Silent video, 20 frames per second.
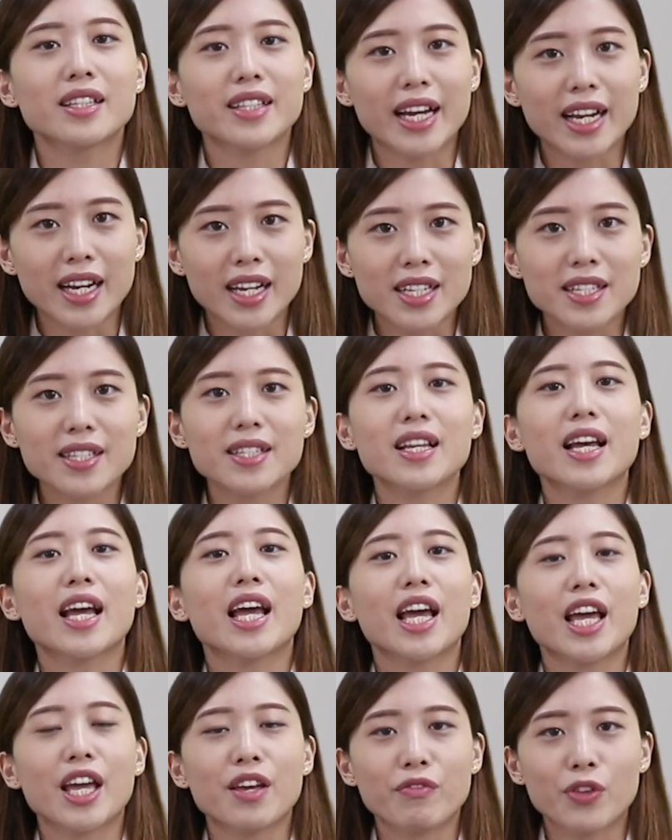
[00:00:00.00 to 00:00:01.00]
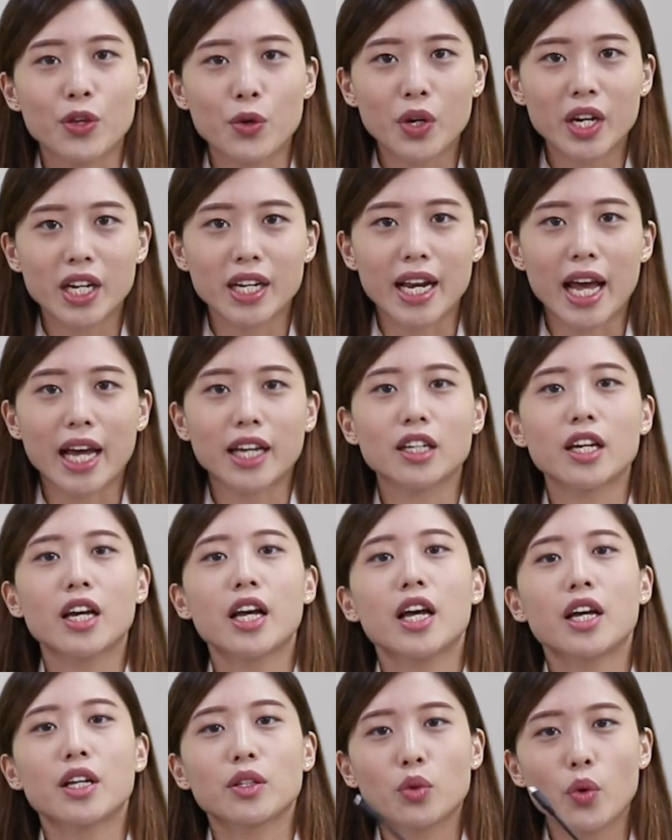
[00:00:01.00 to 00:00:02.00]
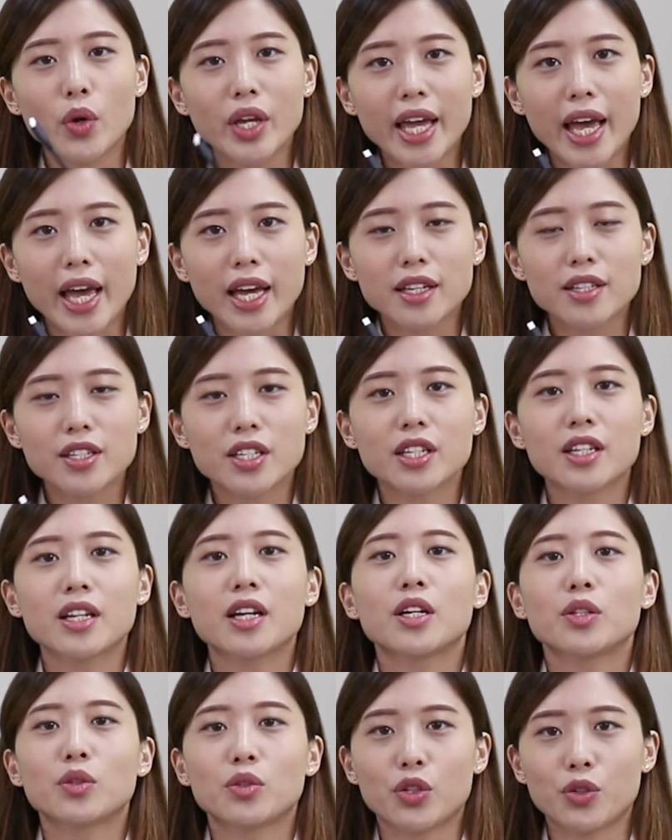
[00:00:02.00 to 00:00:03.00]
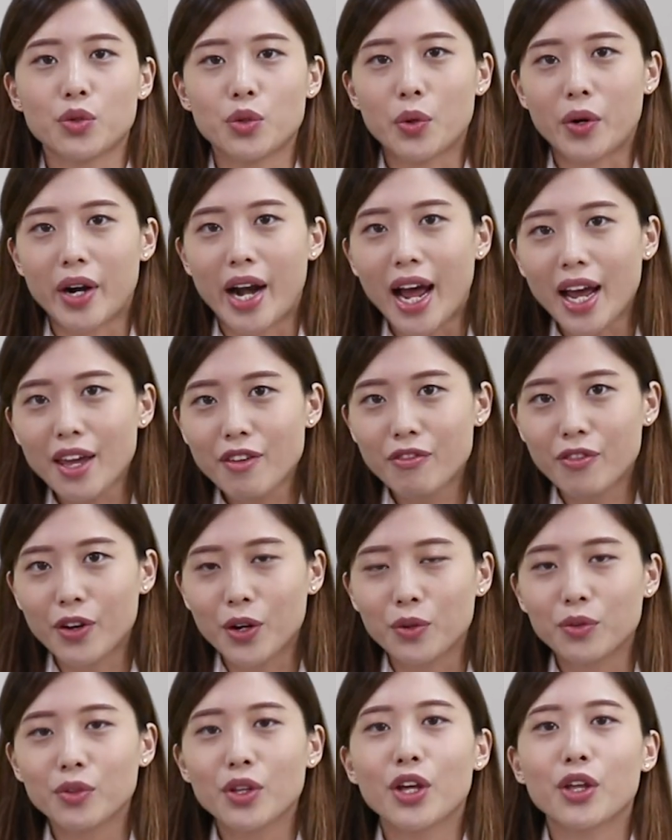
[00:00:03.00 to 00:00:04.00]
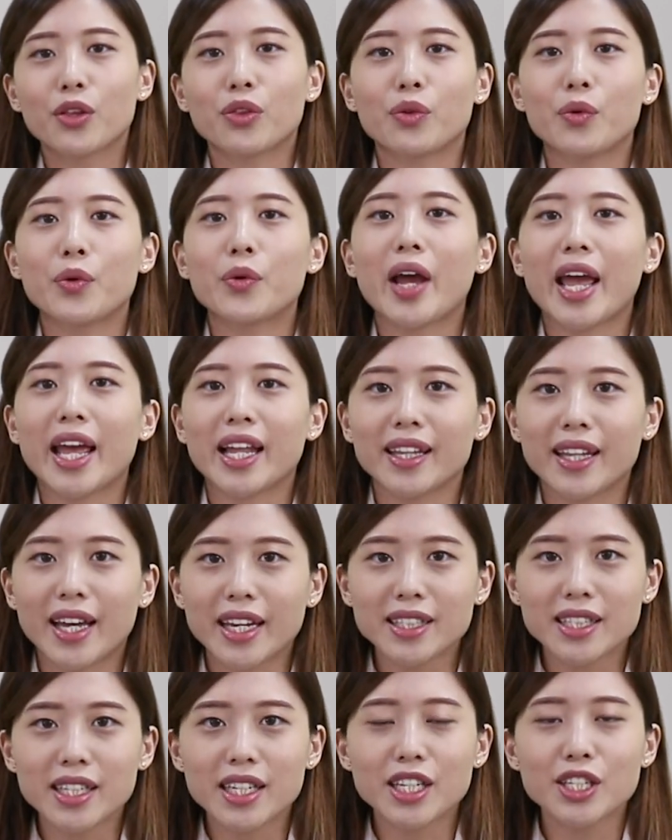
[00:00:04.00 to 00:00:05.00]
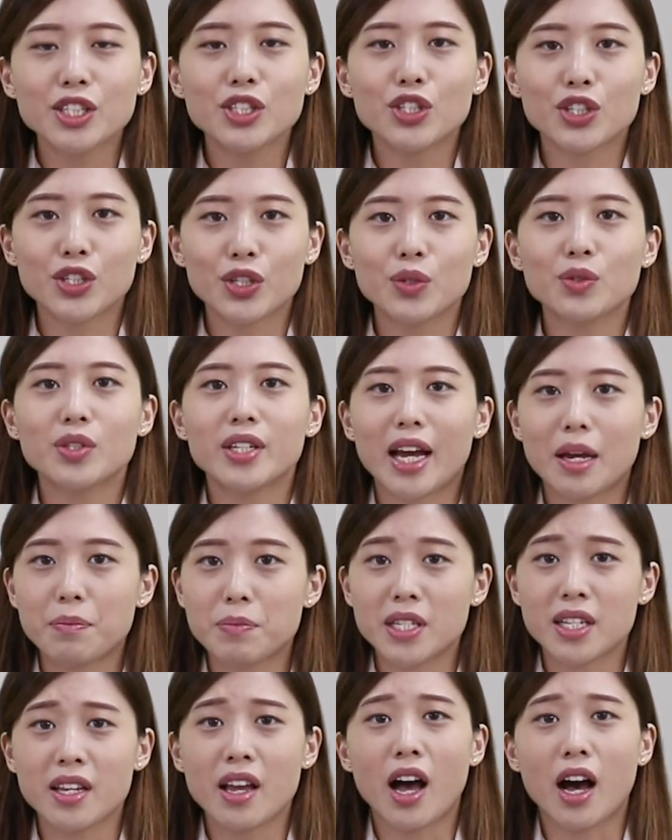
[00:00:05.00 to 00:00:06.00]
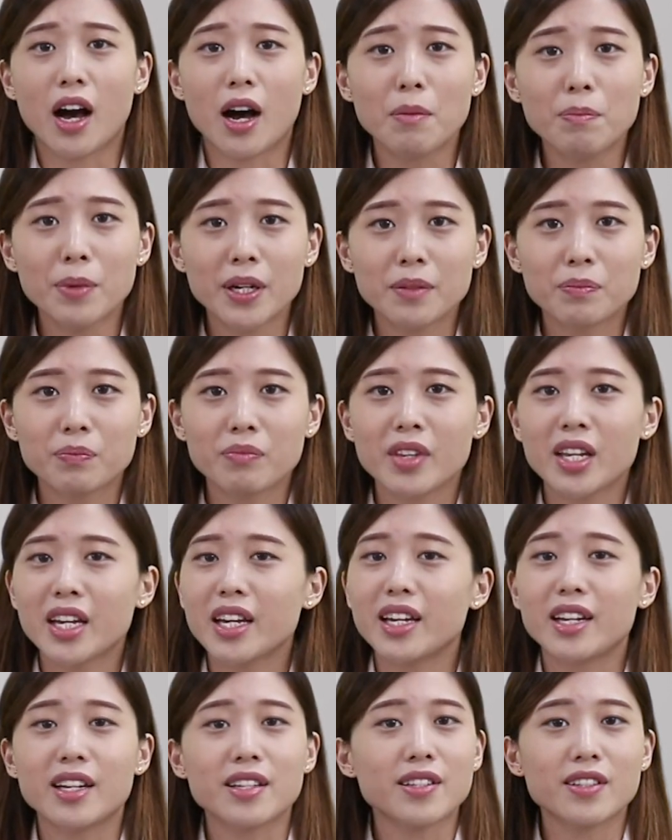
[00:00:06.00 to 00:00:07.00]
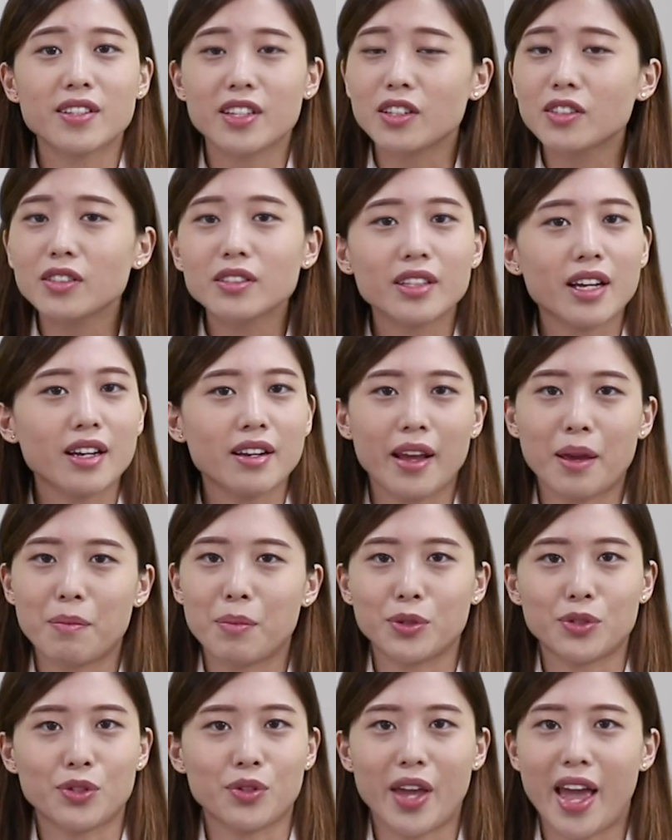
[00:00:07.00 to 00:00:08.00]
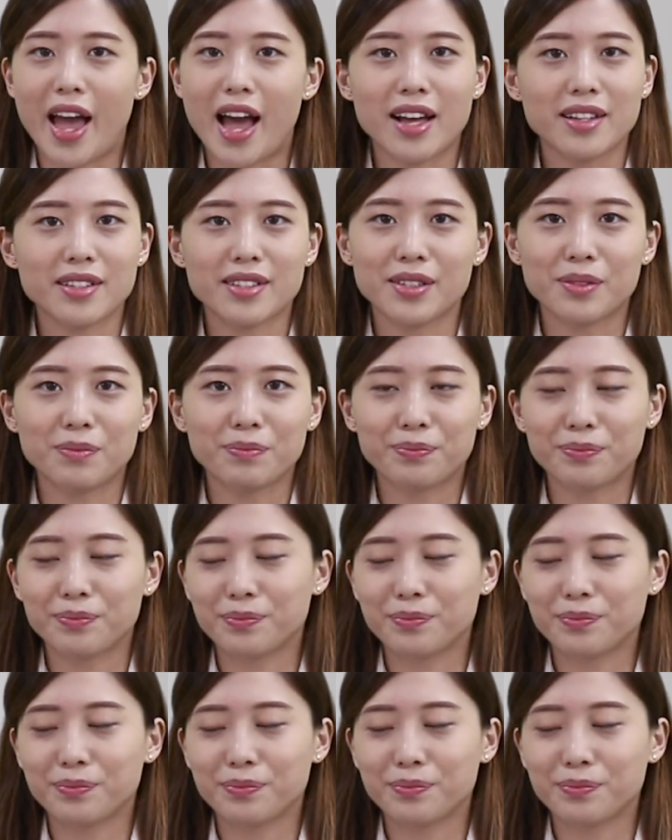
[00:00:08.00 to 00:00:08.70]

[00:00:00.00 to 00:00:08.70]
That is, if you connect TwinX to your iPhone through a Lightning 2 Type-C hub, it is still not able to cast.